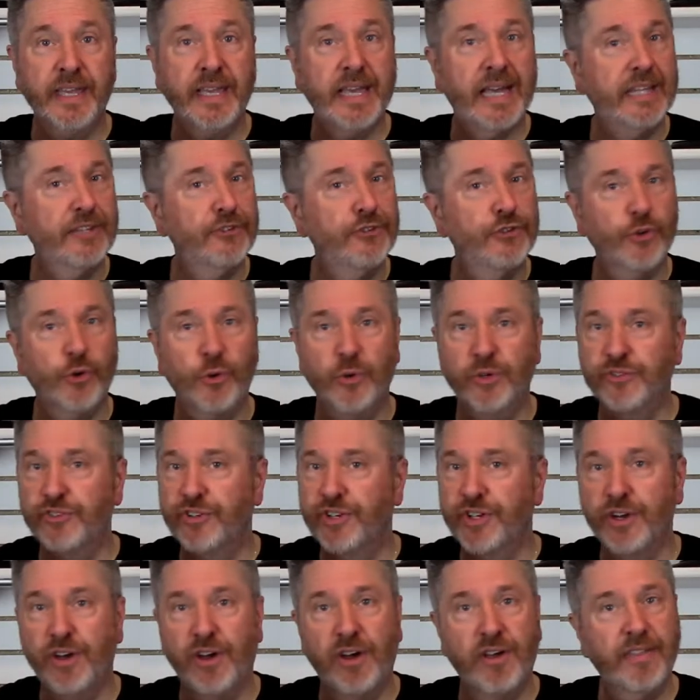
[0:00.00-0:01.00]
got Georgie
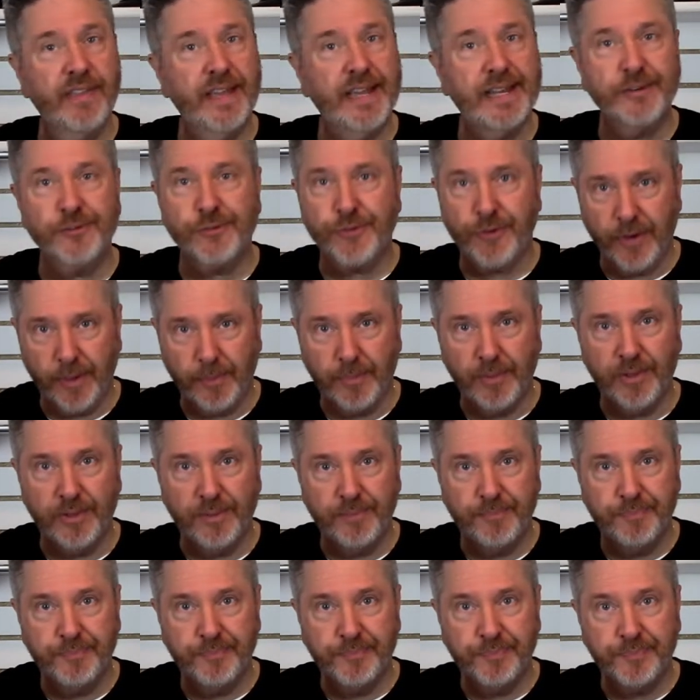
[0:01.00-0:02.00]
in all that trouble.
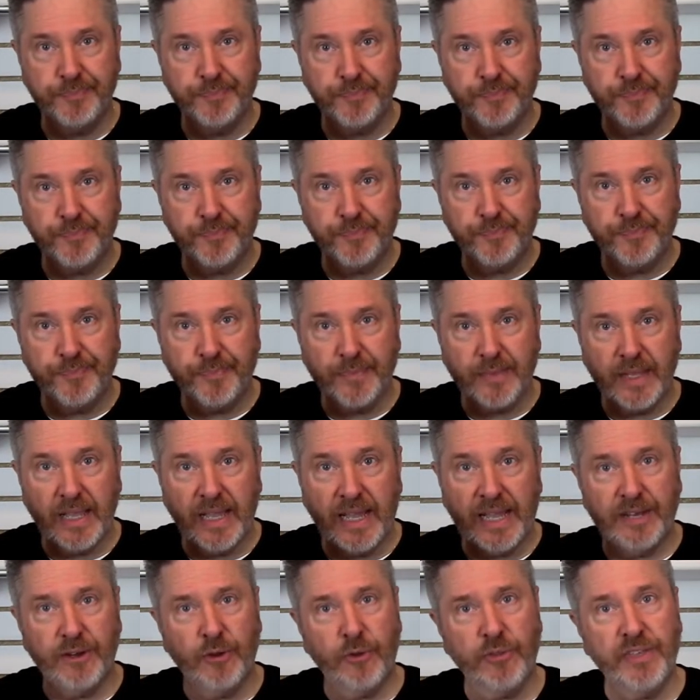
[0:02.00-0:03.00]

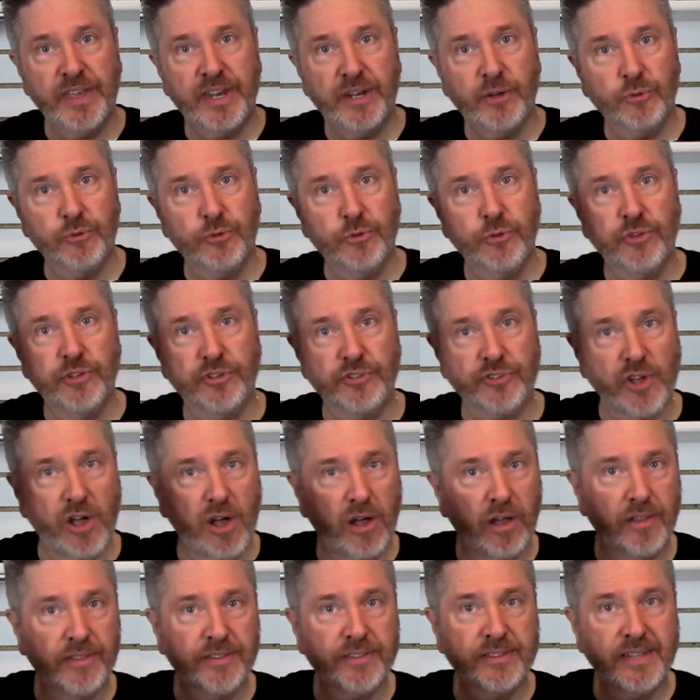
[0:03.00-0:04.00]
I know they don't do this
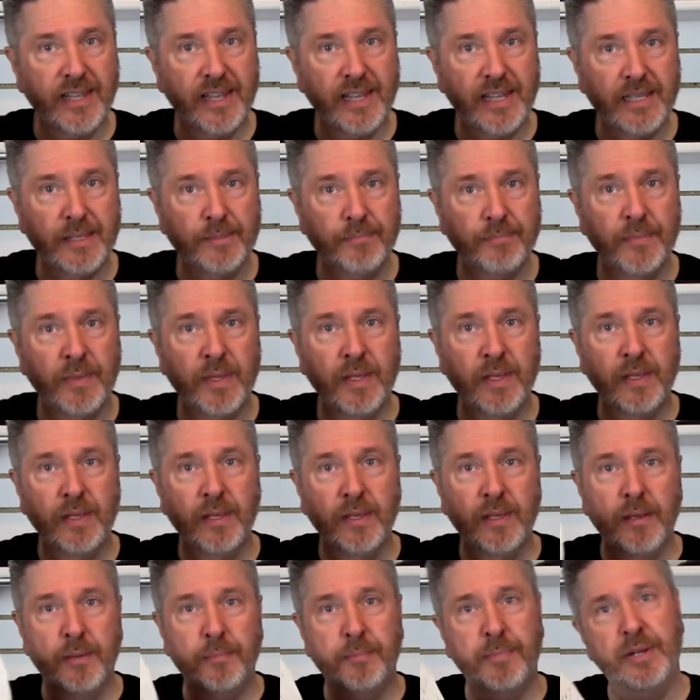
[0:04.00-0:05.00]
all the time,
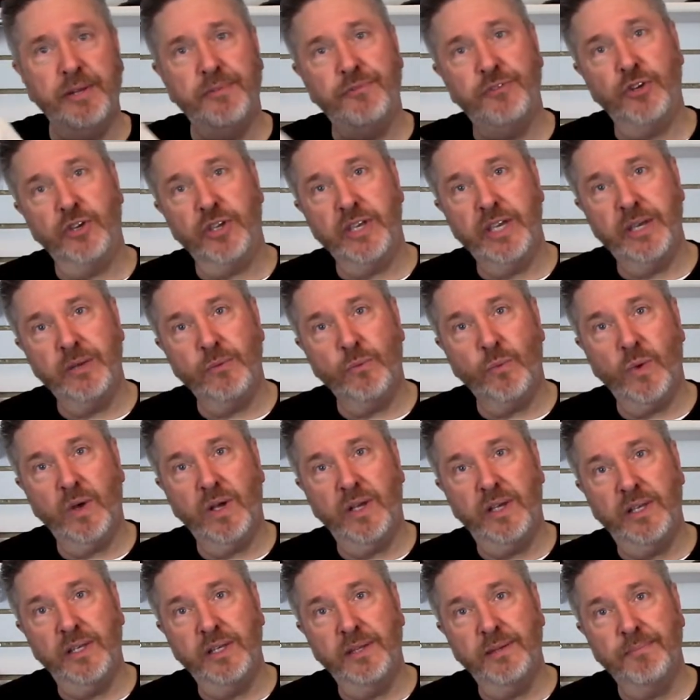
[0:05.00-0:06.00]
but if you get
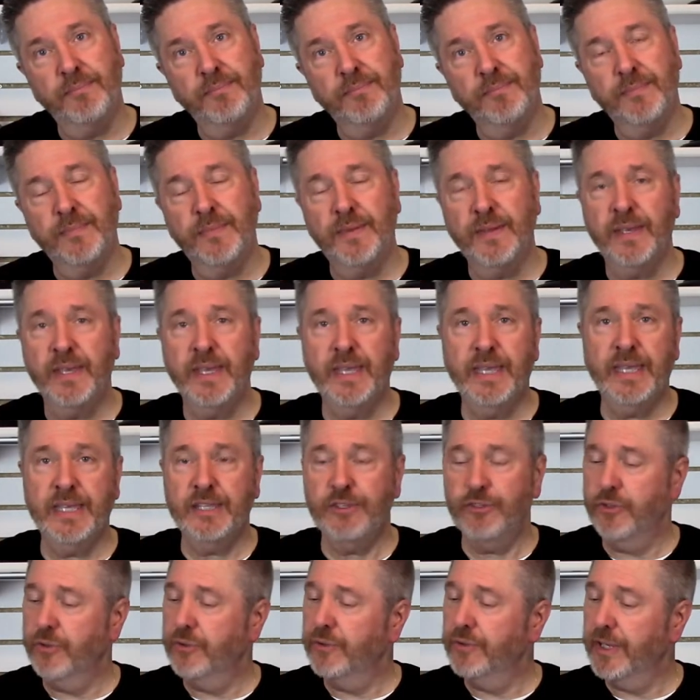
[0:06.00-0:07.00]
one
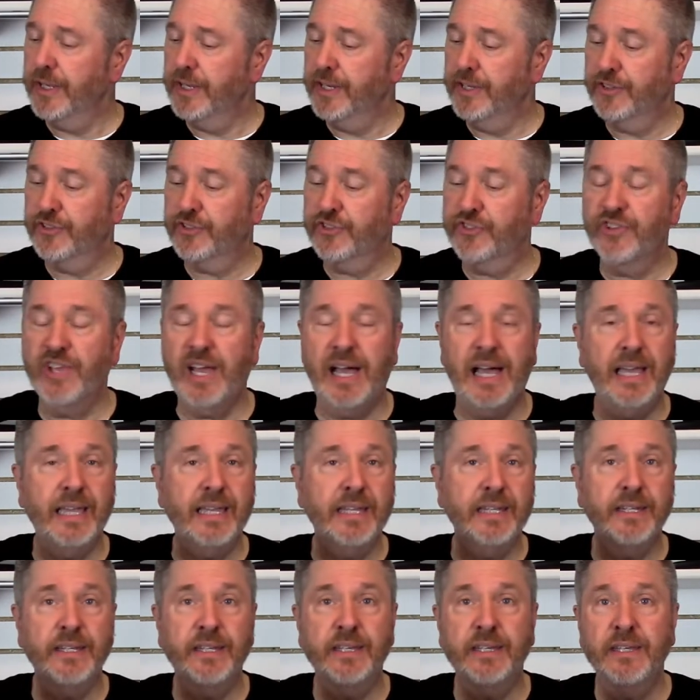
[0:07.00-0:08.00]
and it's
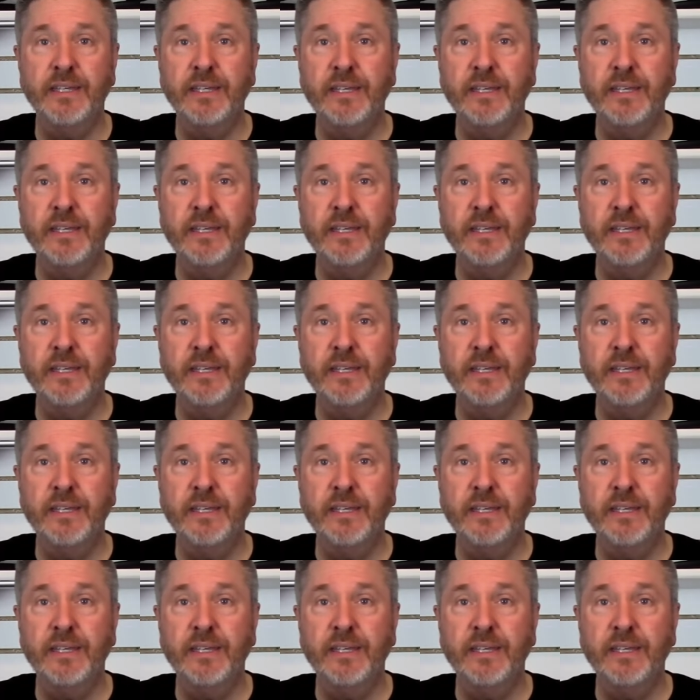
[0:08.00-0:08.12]
signed,